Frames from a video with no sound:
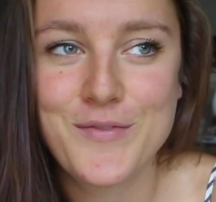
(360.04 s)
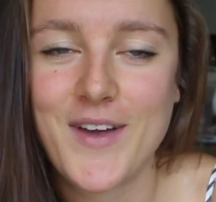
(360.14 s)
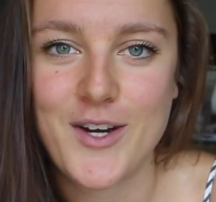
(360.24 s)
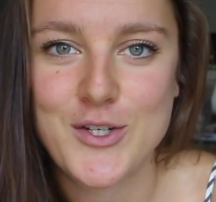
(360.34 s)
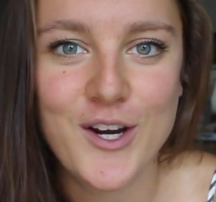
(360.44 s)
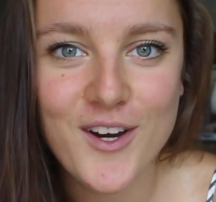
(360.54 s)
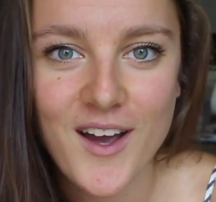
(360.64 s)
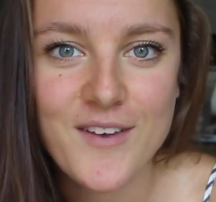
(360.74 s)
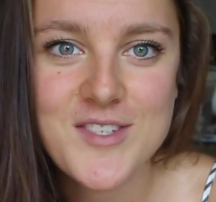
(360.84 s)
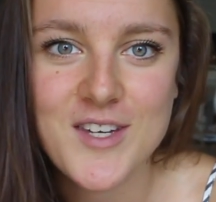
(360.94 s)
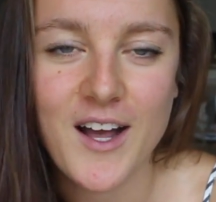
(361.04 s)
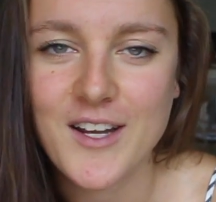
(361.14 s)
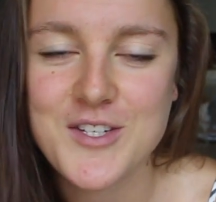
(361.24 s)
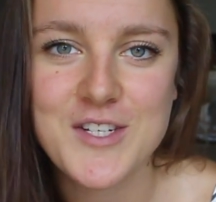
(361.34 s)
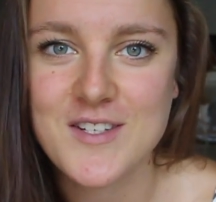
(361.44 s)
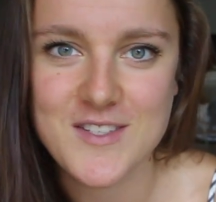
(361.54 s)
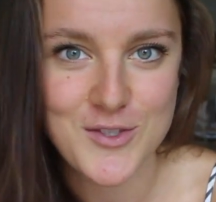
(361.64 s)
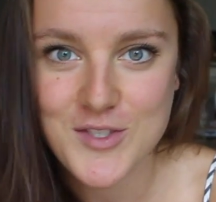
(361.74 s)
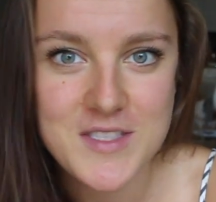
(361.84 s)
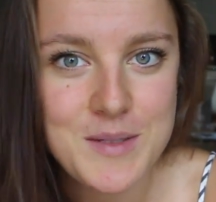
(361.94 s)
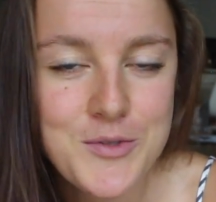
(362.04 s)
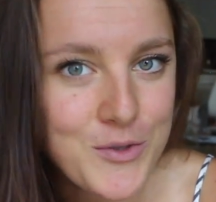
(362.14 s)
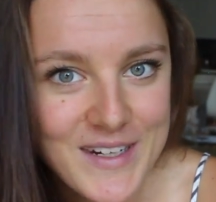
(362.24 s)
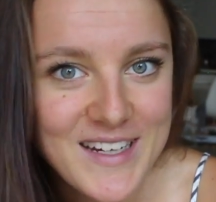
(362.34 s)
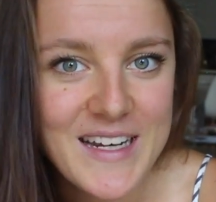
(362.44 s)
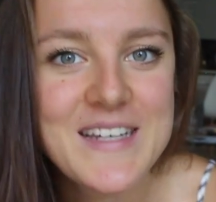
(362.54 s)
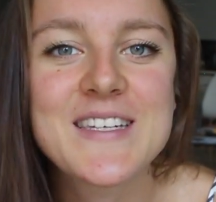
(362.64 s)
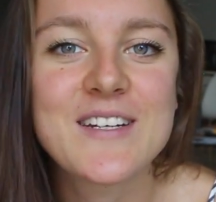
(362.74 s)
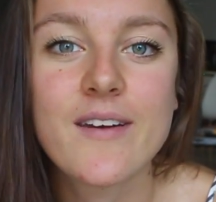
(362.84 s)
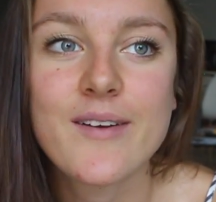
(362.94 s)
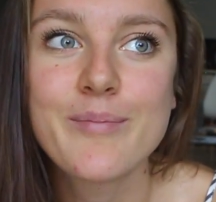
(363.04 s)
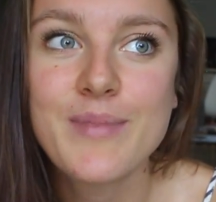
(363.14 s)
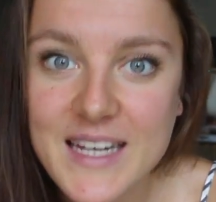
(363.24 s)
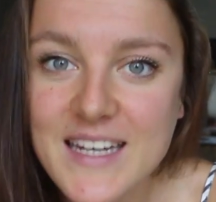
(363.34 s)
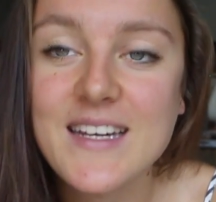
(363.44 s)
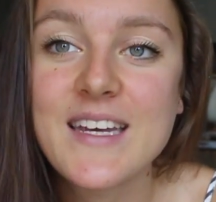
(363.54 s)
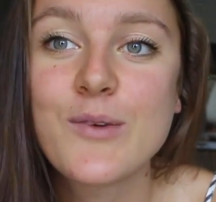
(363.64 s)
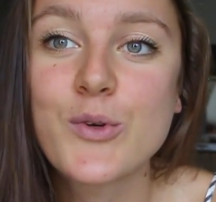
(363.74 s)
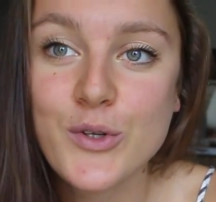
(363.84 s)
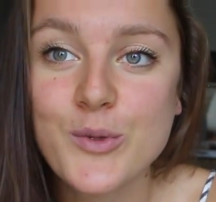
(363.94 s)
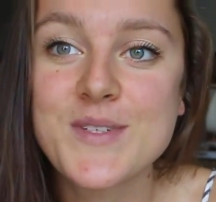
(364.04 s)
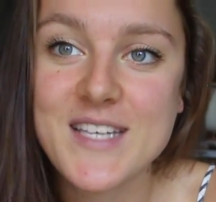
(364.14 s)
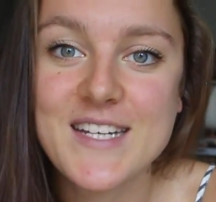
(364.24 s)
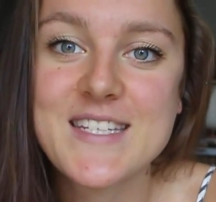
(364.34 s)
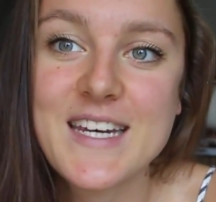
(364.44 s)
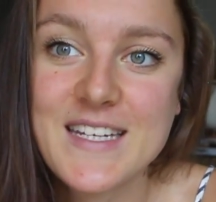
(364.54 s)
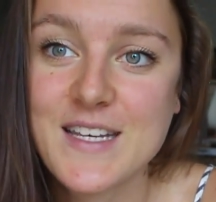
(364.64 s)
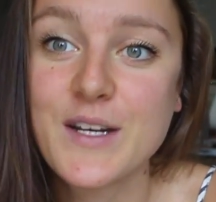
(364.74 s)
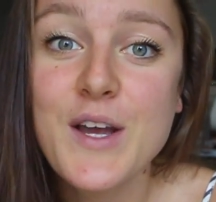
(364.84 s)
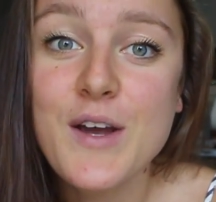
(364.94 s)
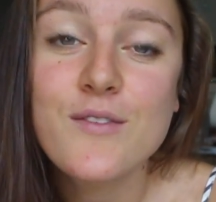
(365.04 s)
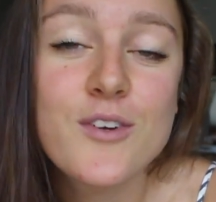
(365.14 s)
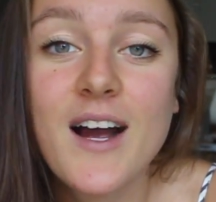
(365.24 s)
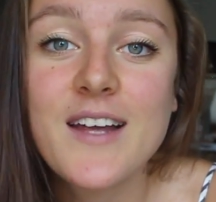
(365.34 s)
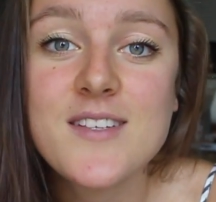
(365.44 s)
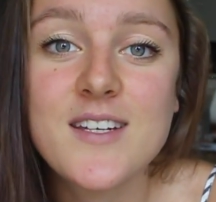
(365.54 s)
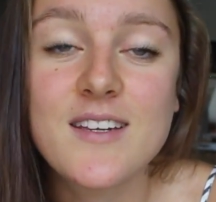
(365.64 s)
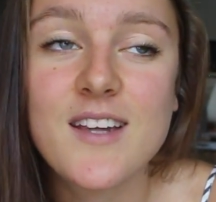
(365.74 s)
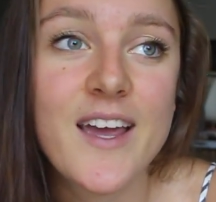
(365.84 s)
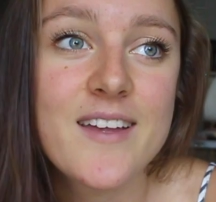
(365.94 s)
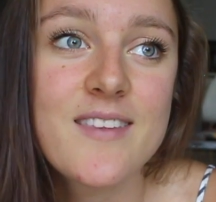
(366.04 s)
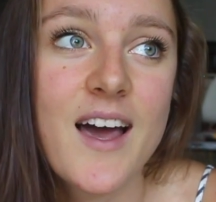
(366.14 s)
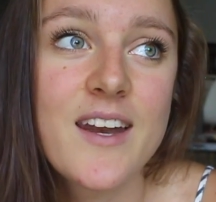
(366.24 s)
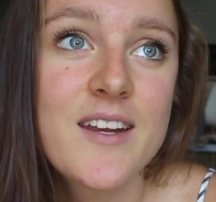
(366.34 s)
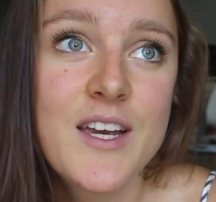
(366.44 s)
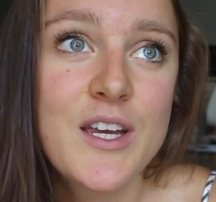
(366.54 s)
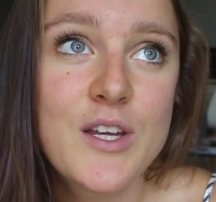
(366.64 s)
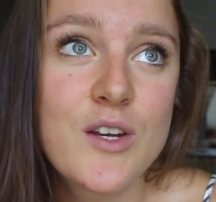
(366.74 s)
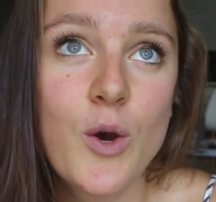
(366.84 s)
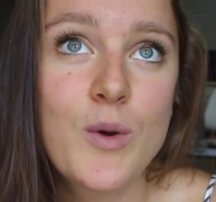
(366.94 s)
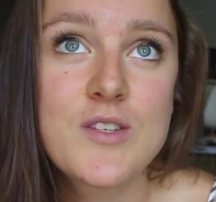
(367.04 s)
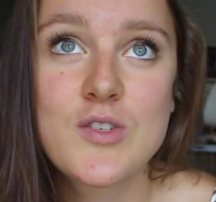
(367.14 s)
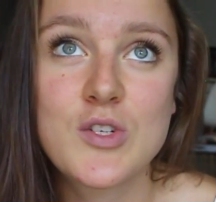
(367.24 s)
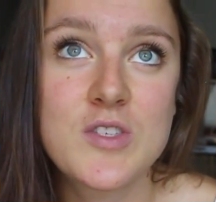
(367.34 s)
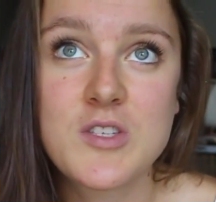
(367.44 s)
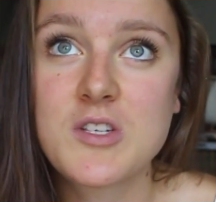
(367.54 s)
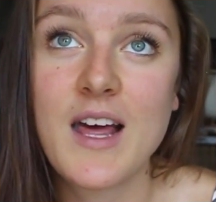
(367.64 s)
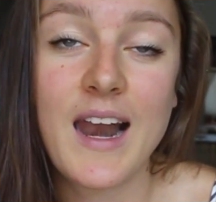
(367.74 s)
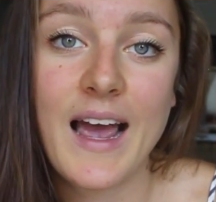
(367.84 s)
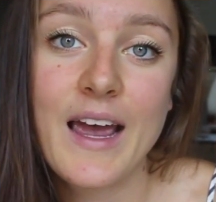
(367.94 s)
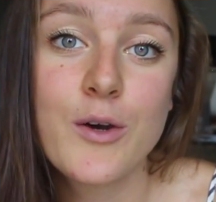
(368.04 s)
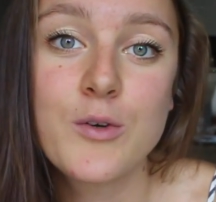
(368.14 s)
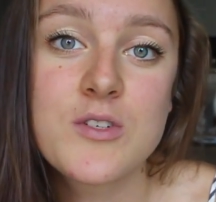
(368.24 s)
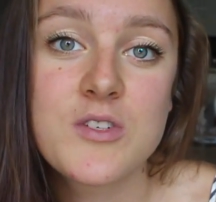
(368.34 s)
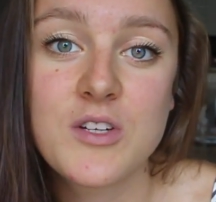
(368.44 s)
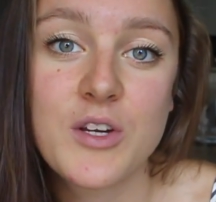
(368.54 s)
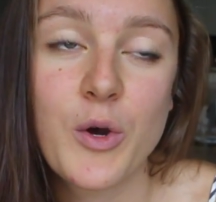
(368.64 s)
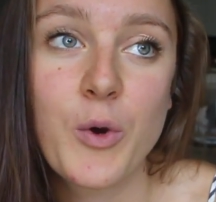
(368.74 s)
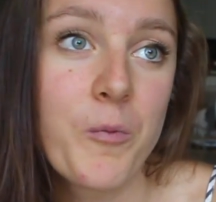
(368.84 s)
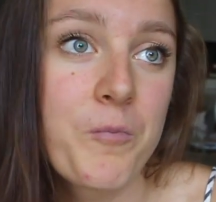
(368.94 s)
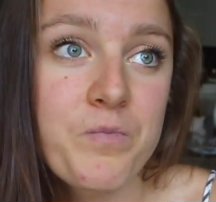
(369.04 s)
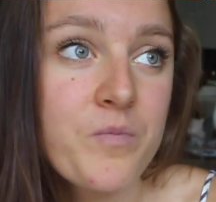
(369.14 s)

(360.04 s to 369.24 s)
affect her lifestyle, and she doesn't seem to realize it, and like completely 100% takes it for granted, like that, you know, it's just allowed, you know,